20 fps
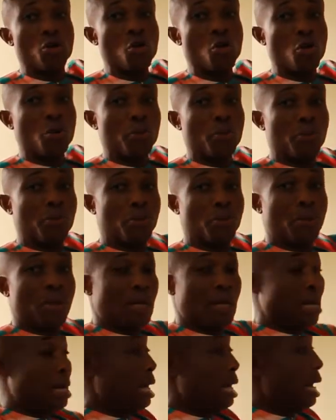globe,
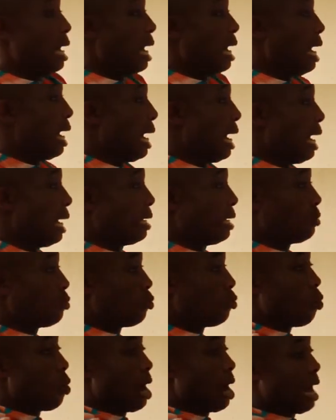and will